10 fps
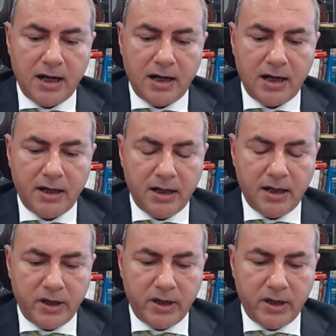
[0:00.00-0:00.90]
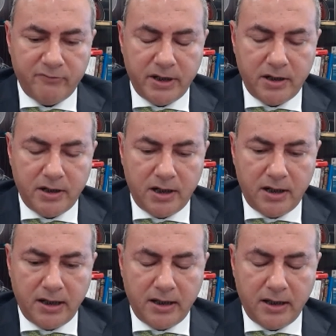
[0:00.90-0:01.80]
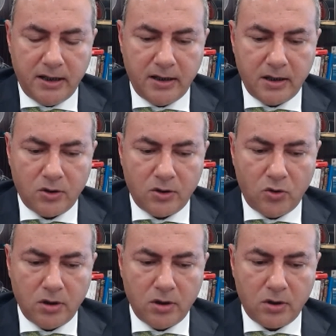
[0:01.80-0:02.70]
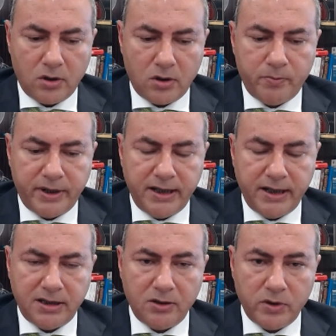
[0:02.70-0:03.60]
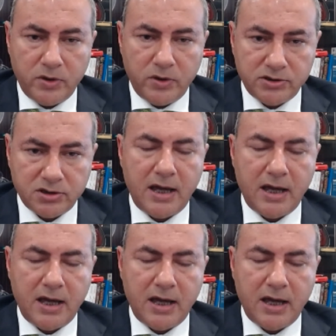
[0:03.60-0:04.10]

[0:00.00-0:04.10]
and we have been cooperating with